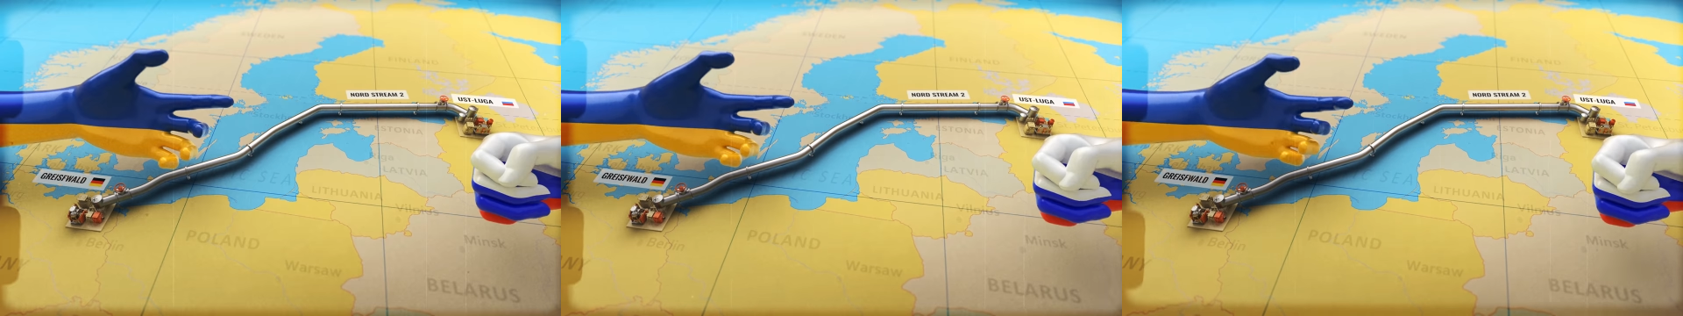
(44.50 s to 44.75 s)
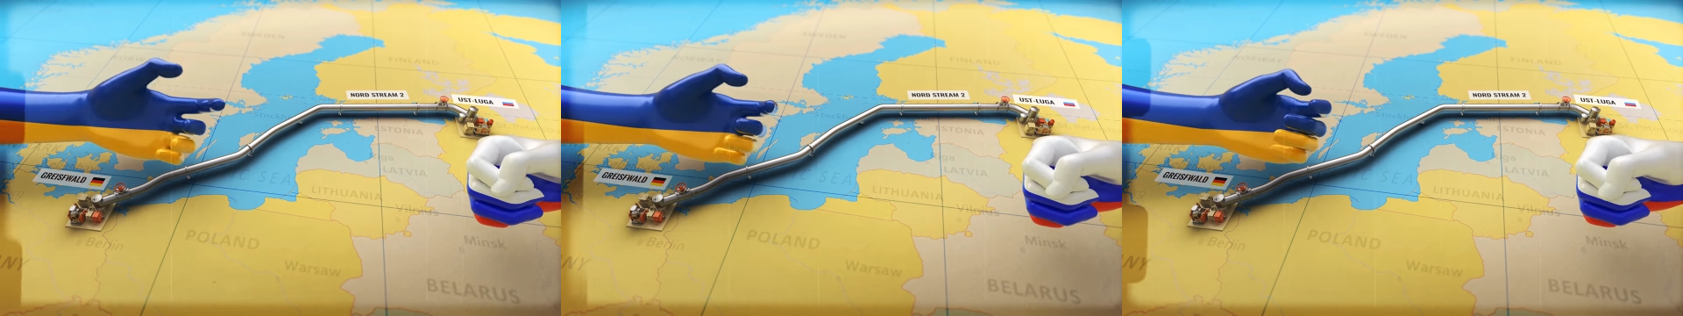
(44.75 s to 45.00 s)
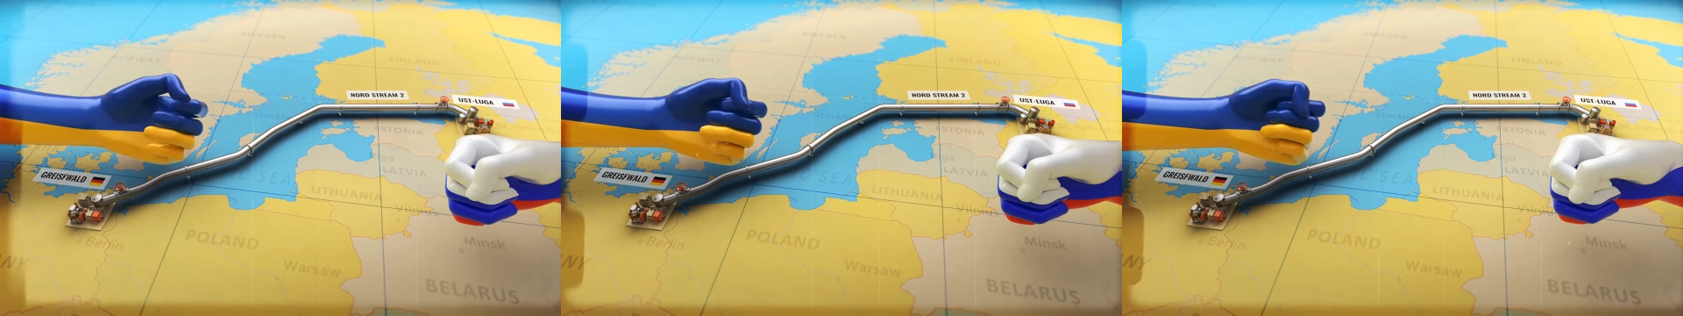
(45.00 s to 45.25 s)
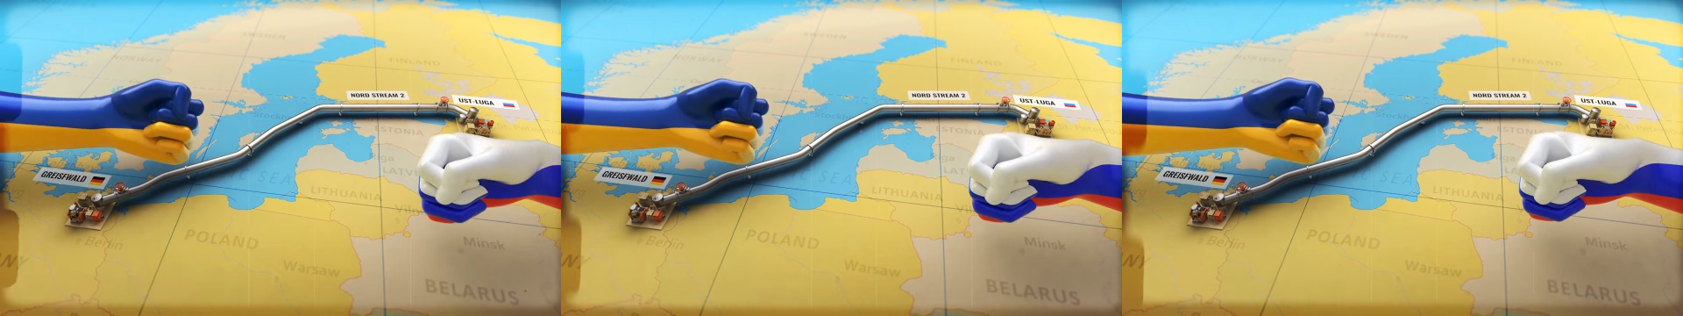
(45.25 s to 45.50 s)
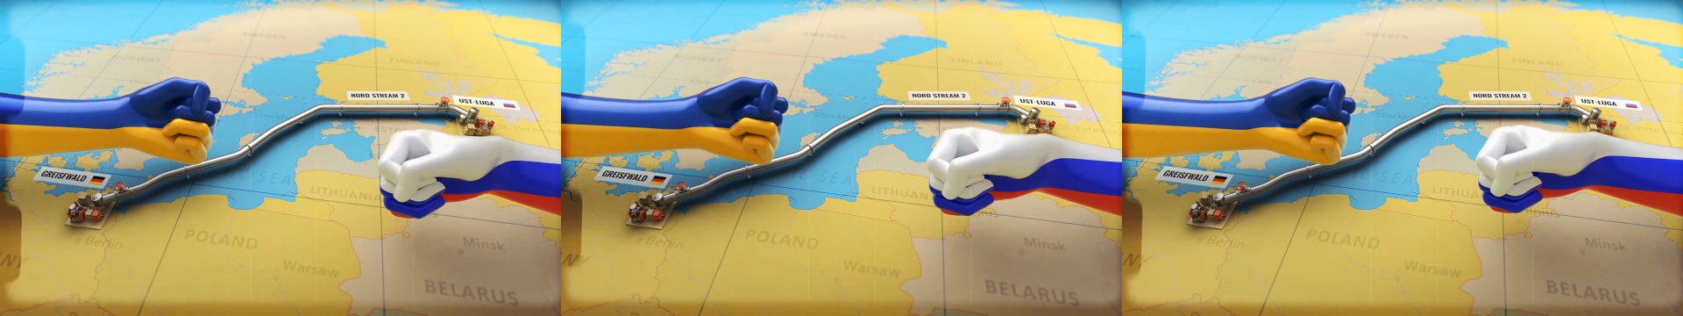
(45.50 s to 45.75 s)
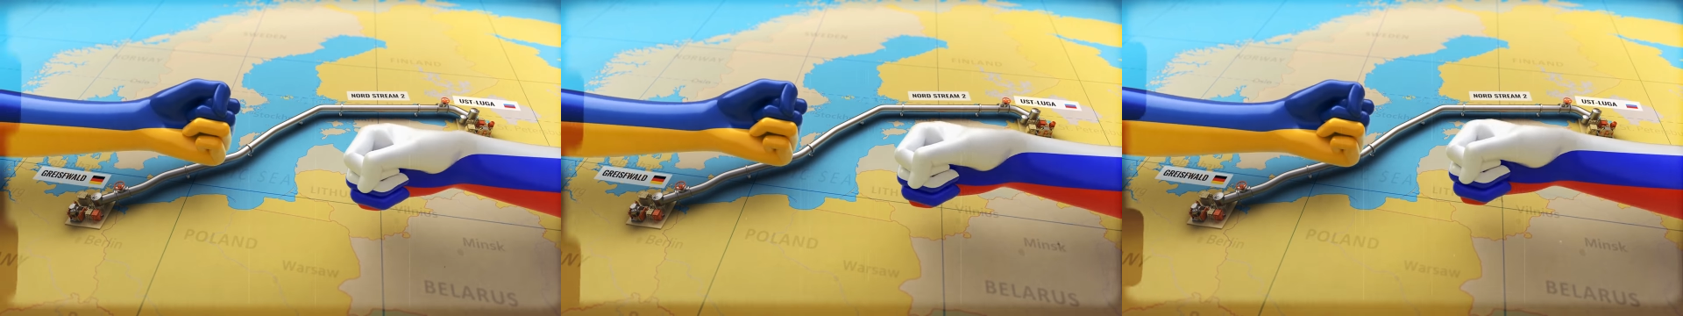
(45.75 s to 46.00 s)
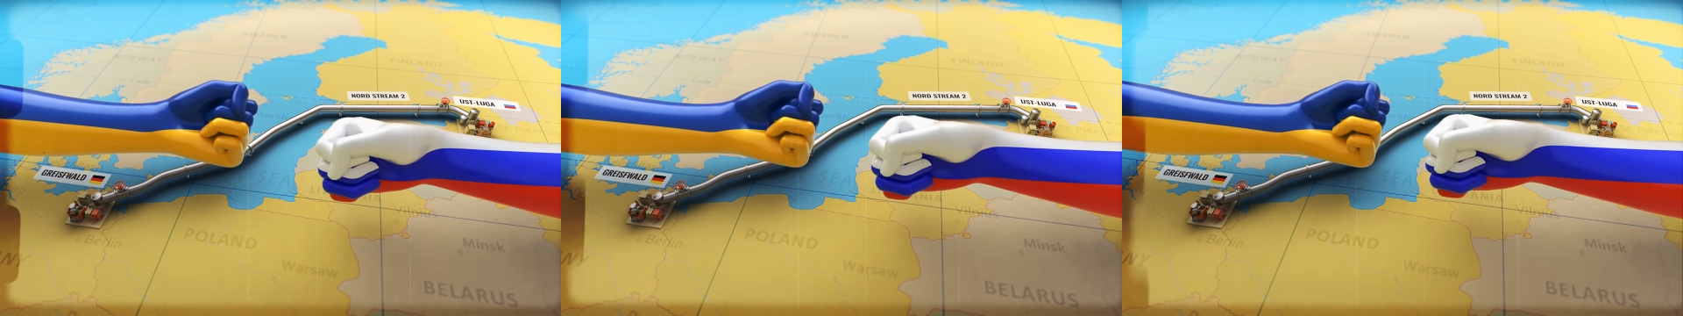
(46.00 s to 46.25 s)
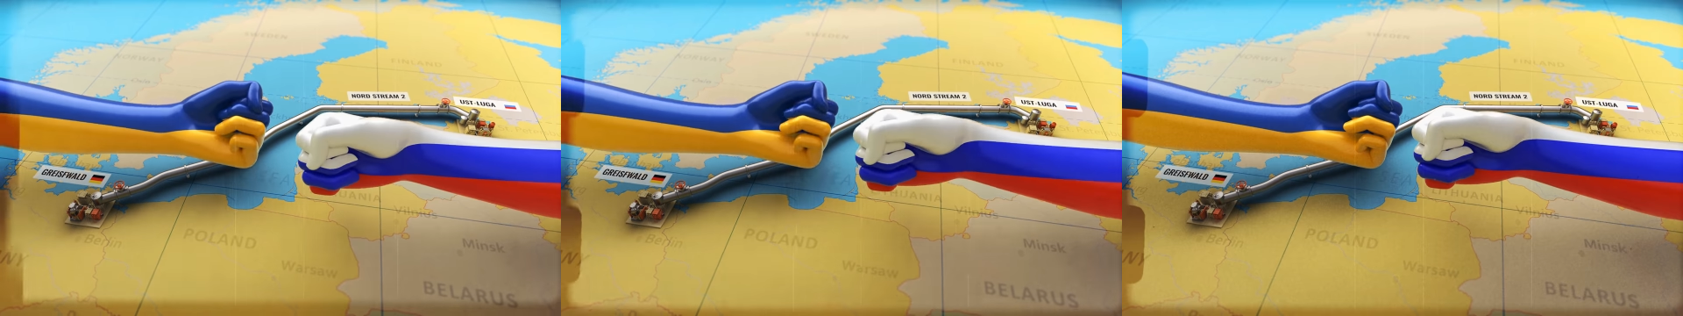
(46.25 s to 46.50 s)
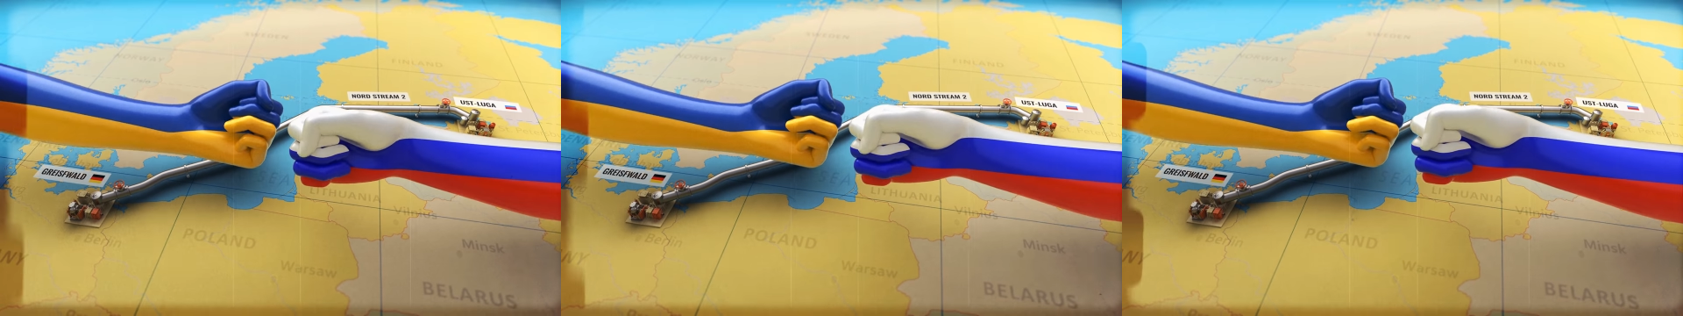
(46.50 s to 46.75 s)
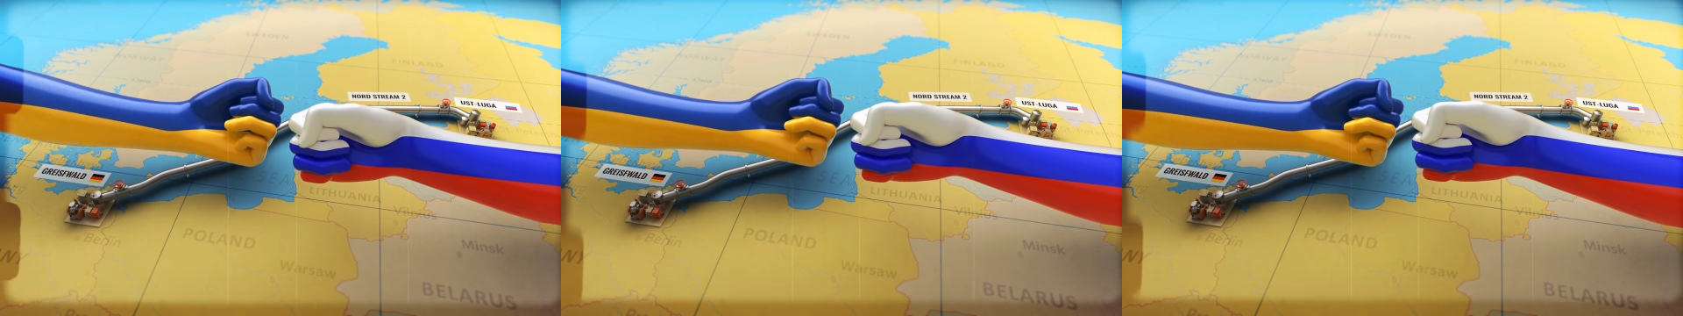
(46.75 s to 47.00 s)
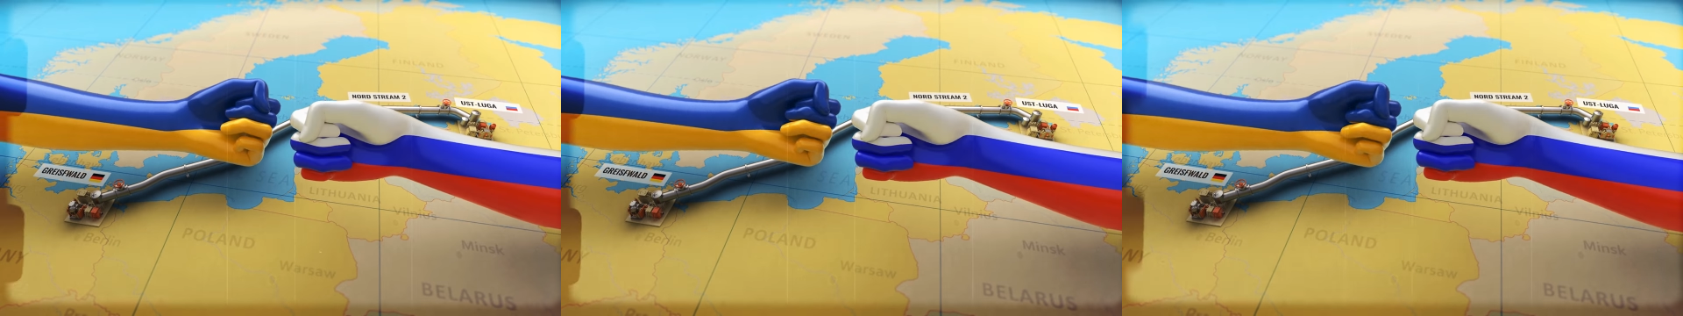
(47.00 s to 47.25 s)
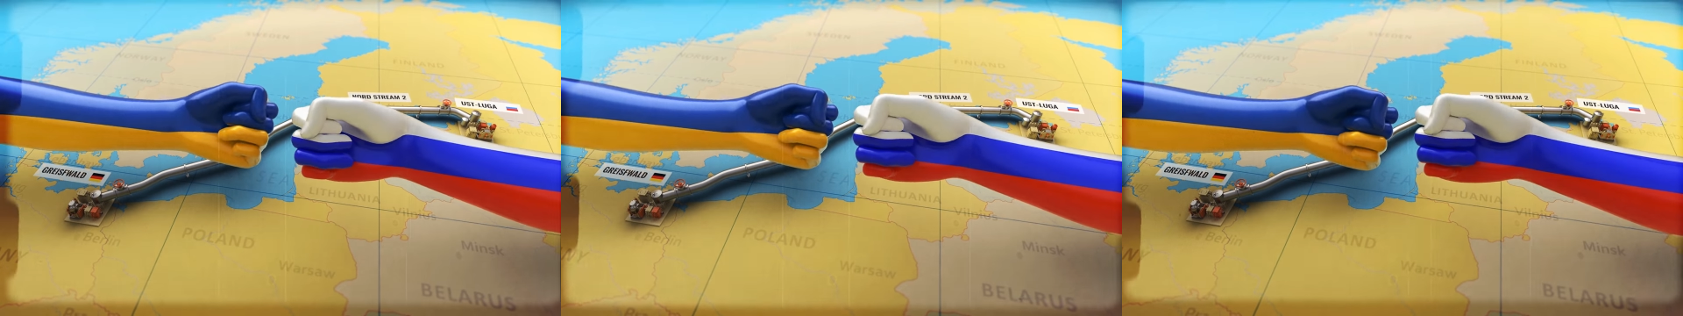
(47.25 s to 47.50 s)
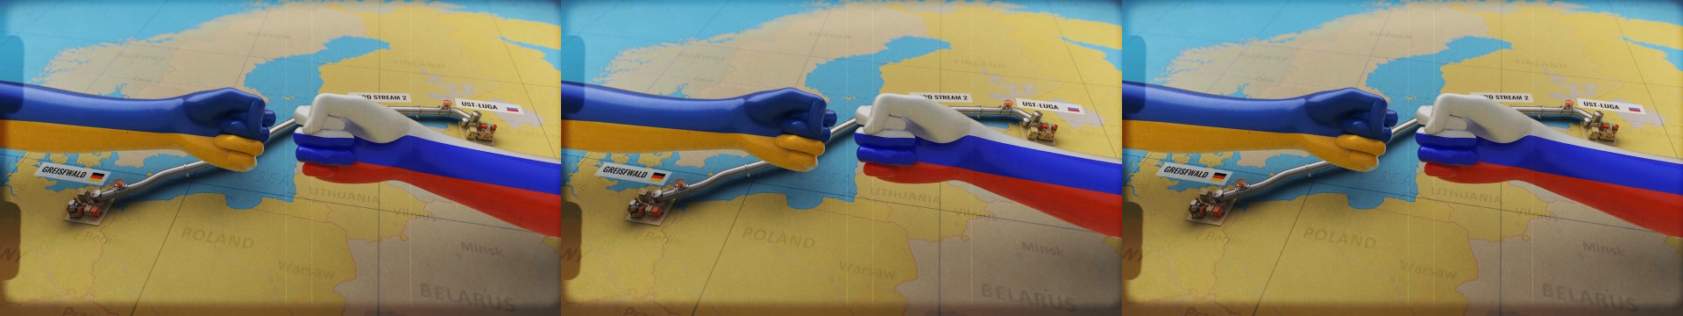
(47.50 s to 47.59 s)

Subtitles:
No face is visible, so there are no lips to read.